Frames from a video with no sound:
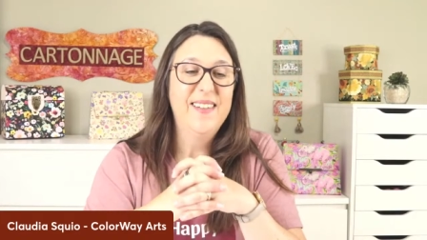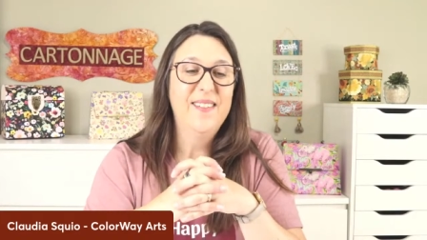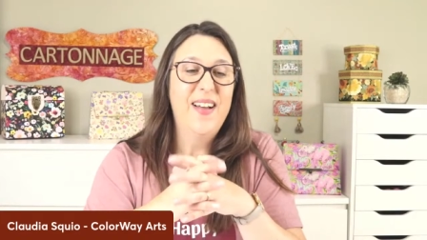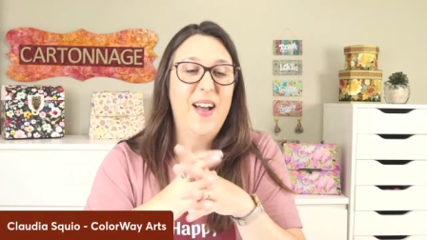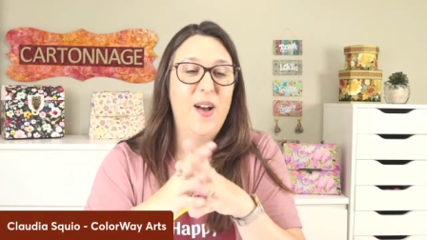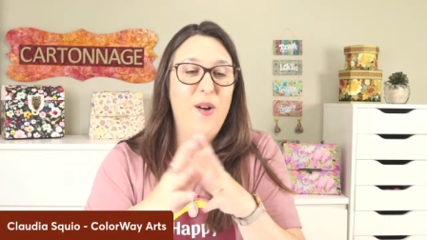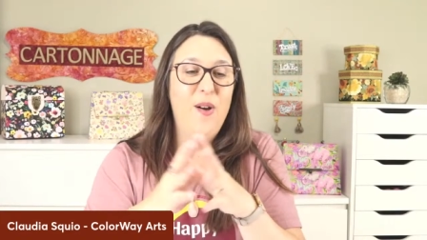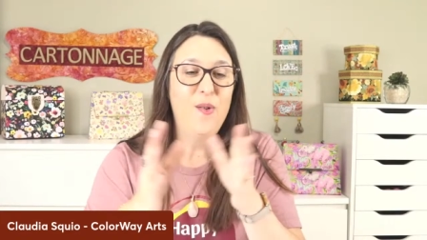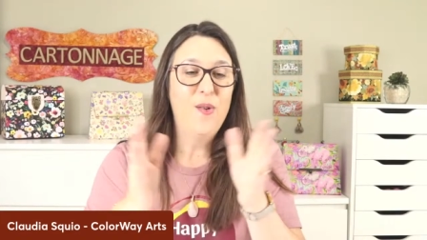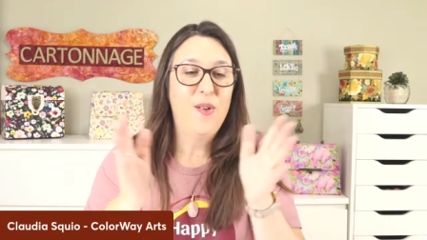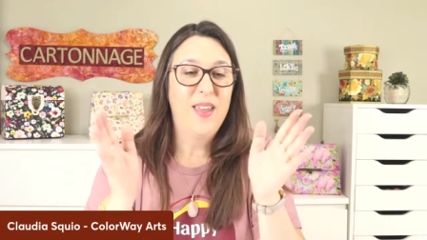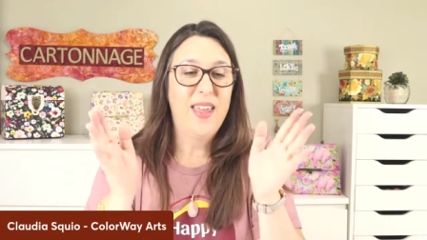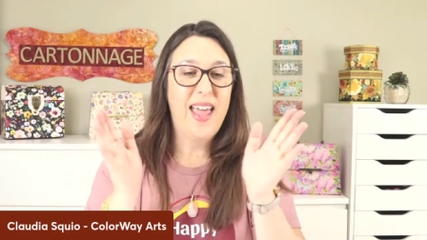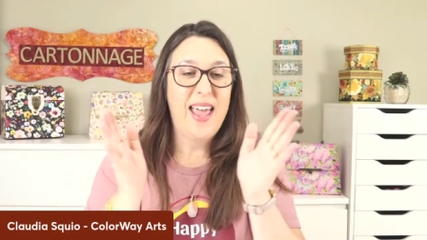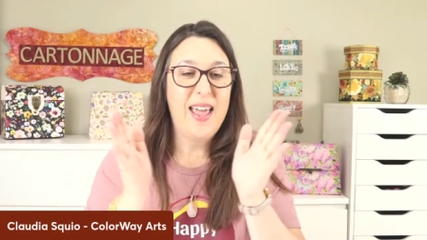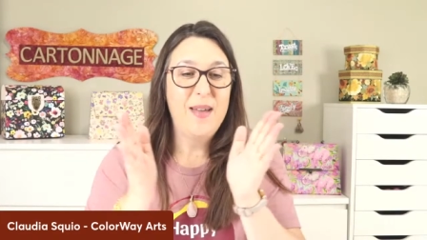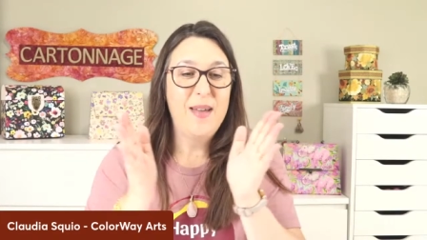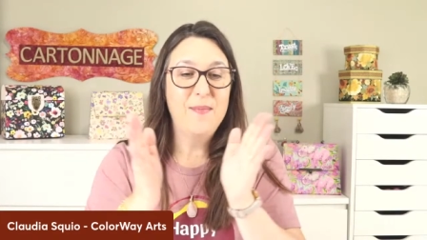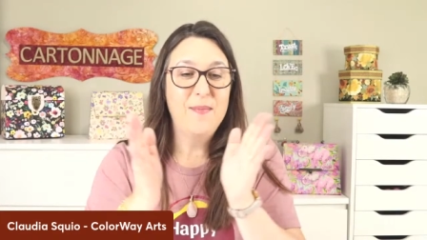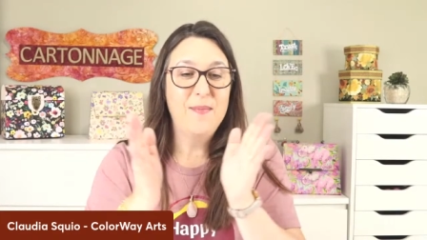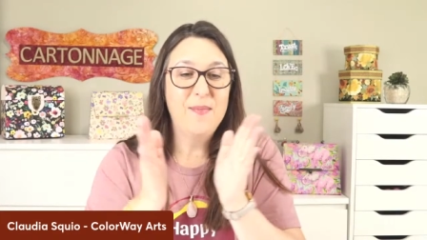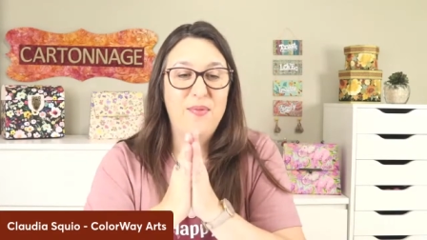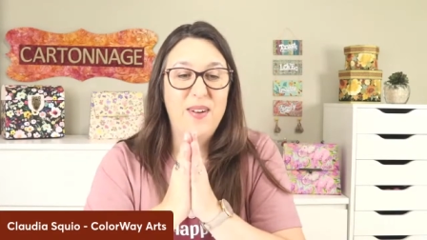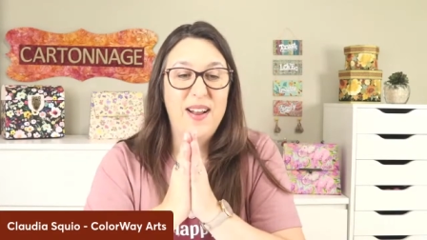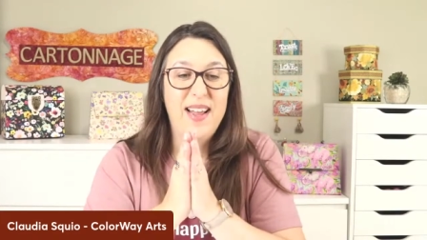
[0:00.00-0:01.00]
Okay,
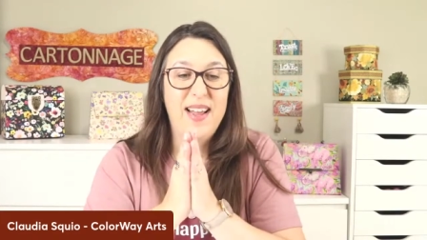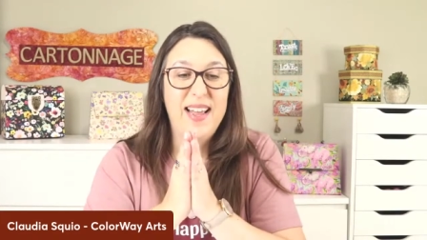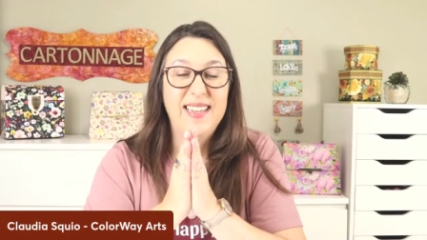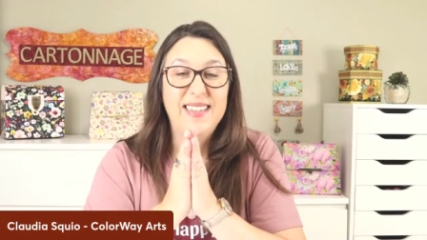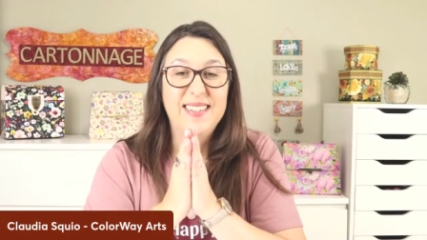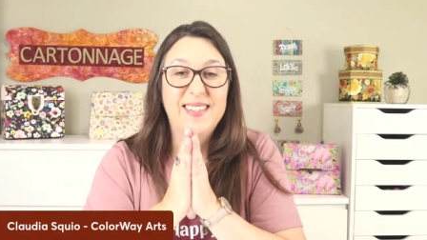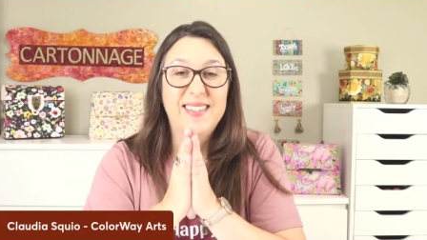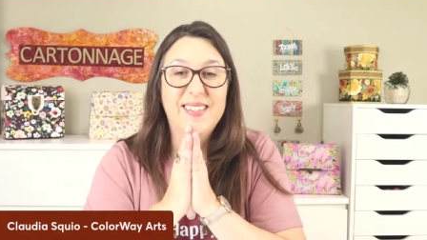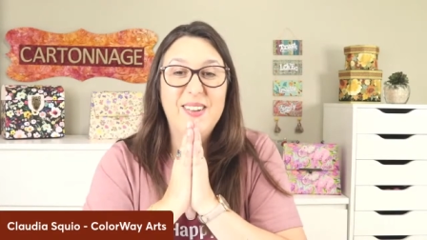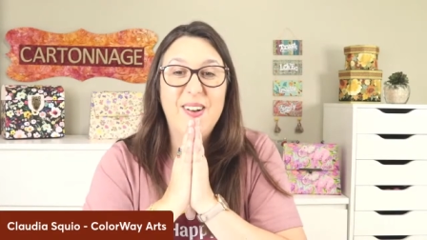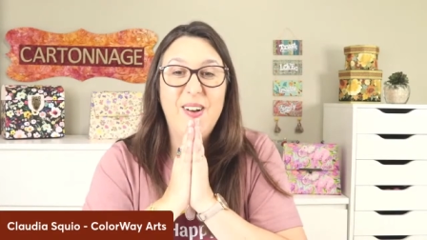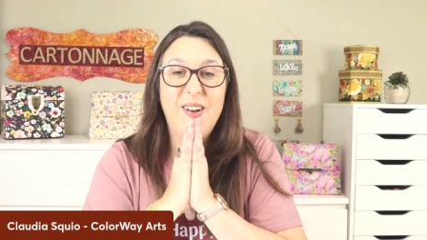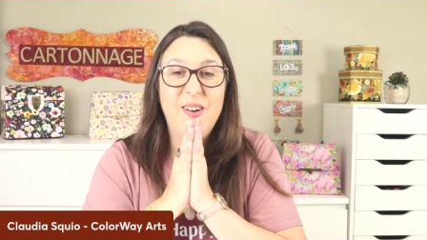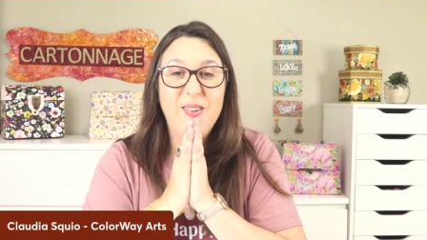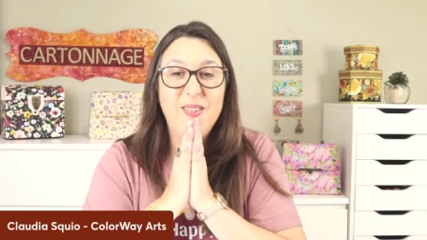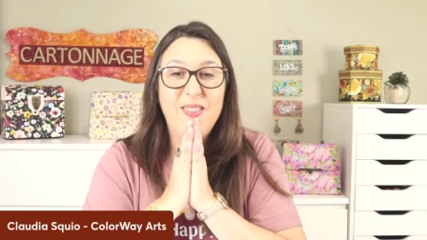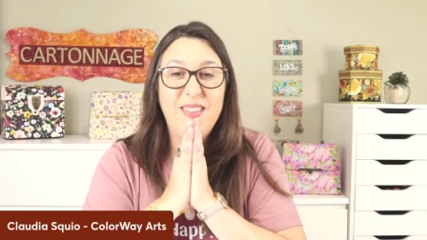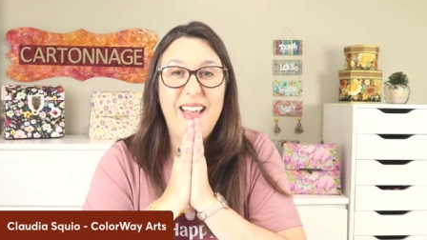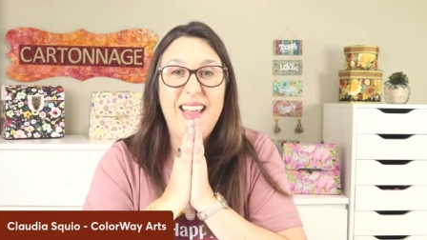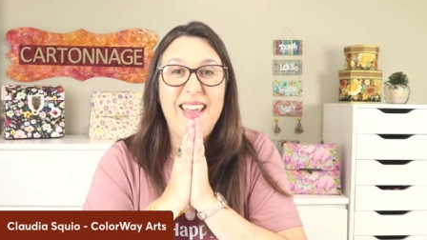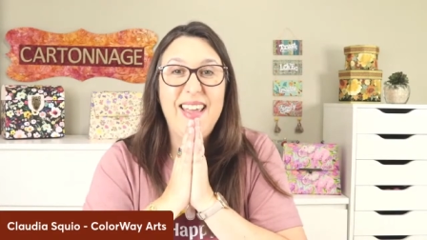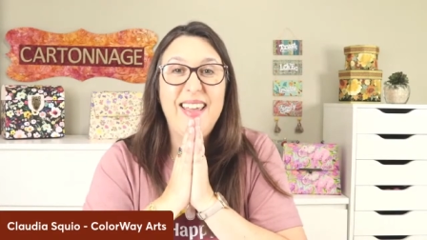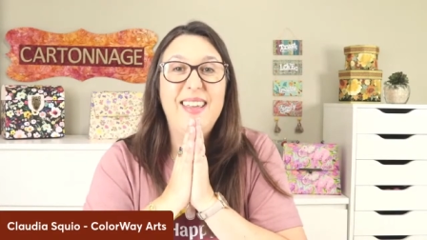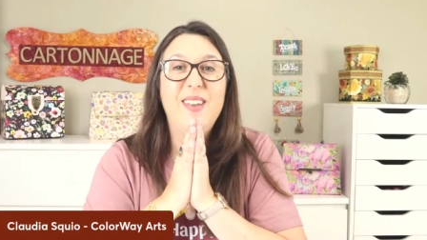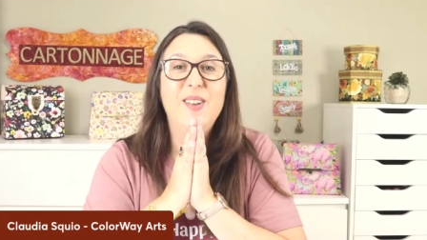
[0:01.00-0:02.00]
my friends. So
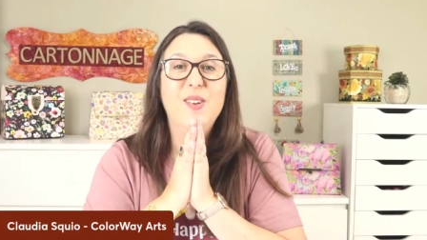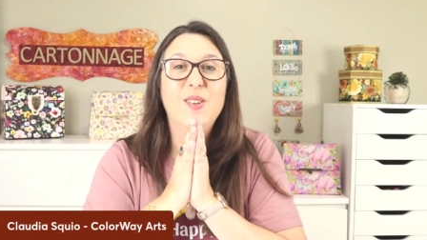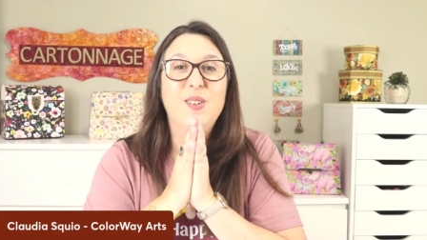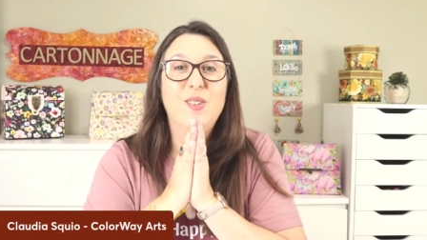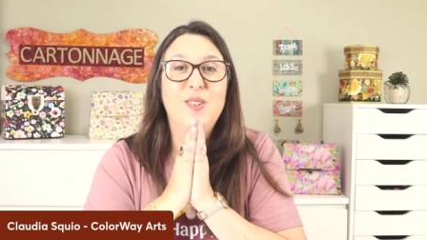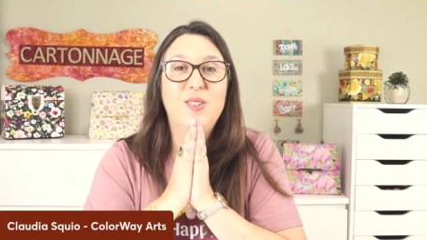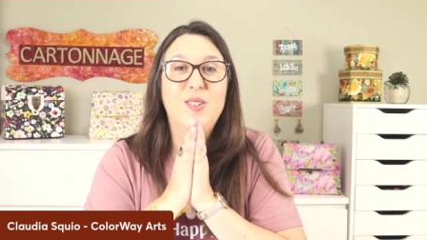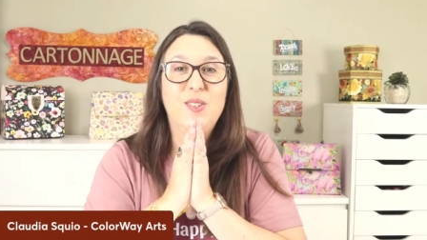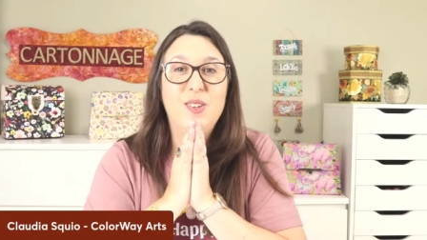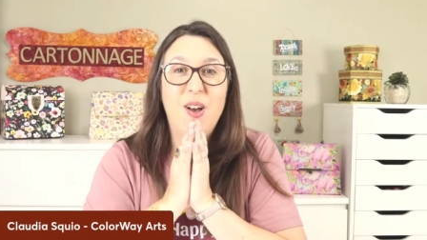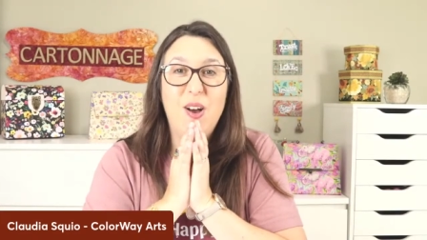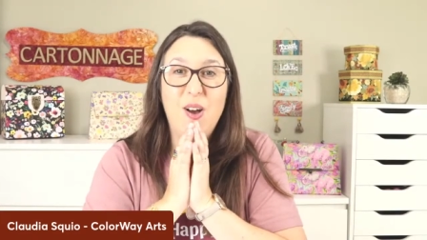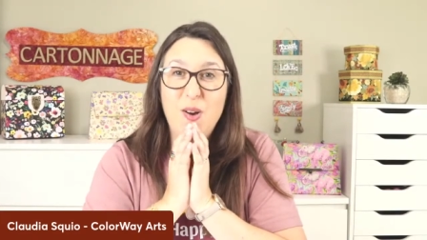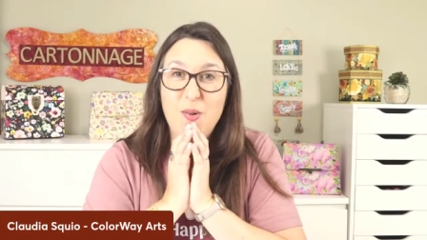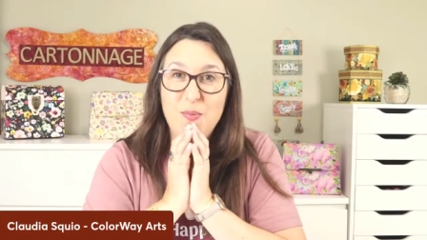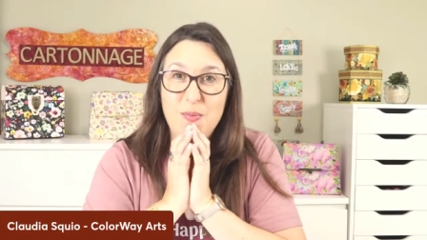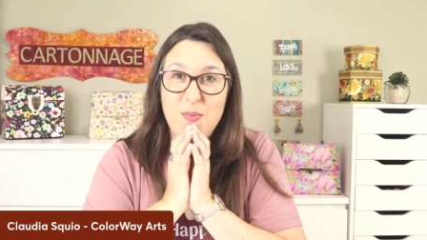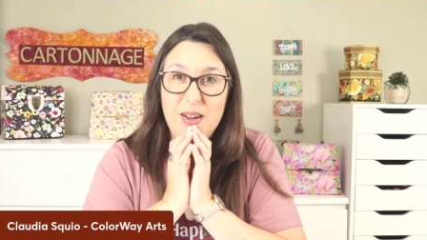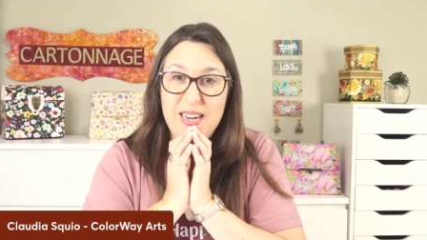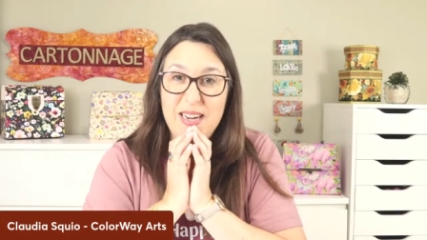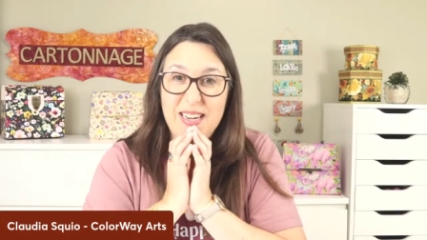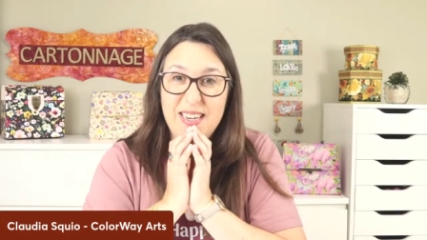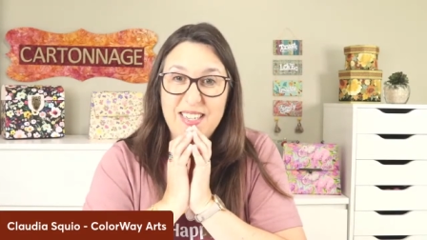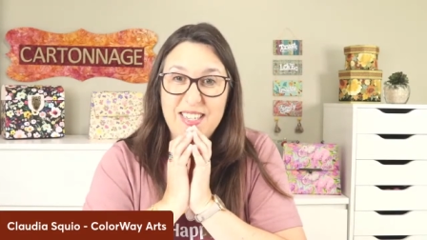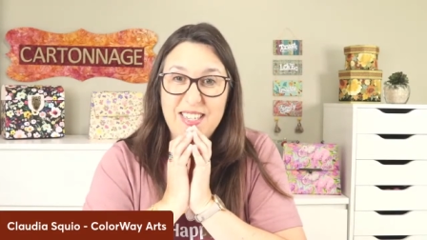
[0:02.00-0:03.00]
thank you so
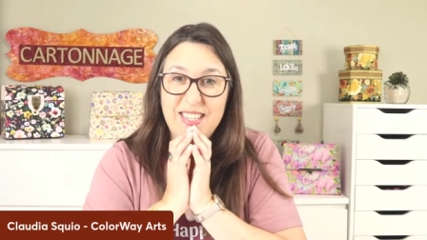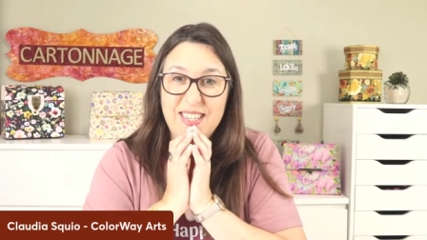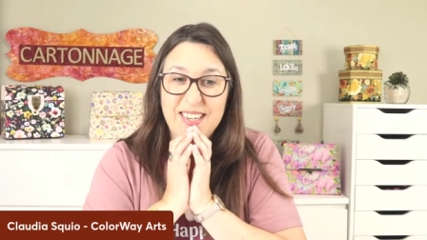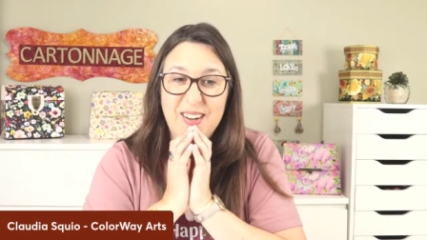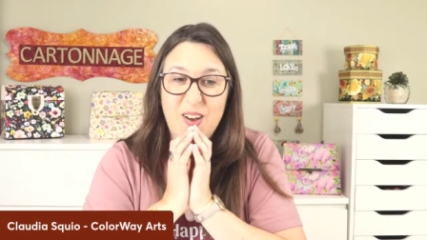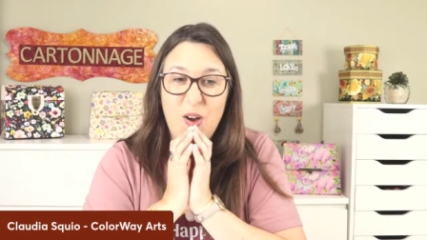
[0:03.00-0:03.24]
much.